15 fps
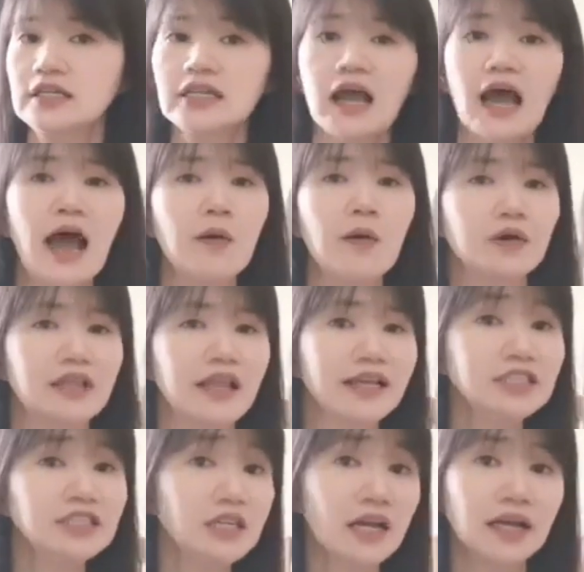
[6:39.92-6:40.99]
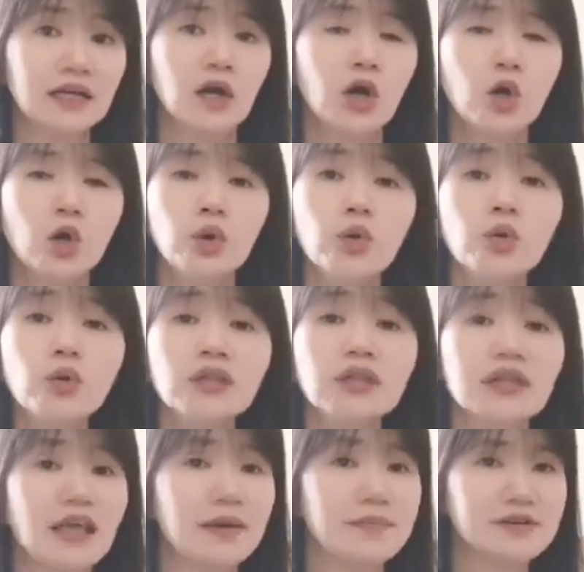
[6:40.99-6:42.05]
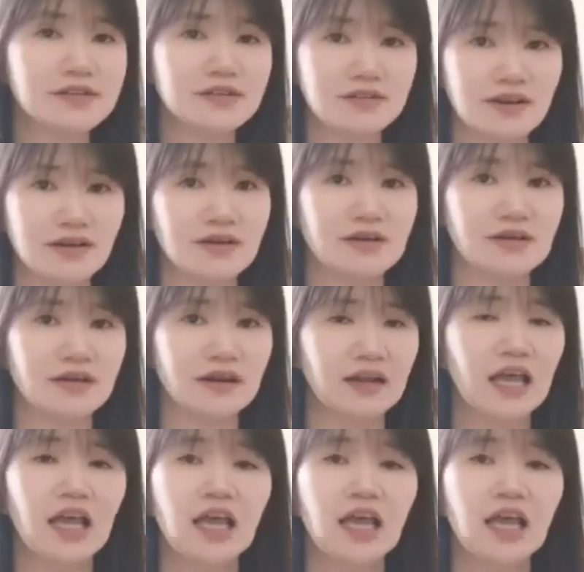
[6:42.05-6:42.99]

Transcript: Third, I would then check who the neighbors are.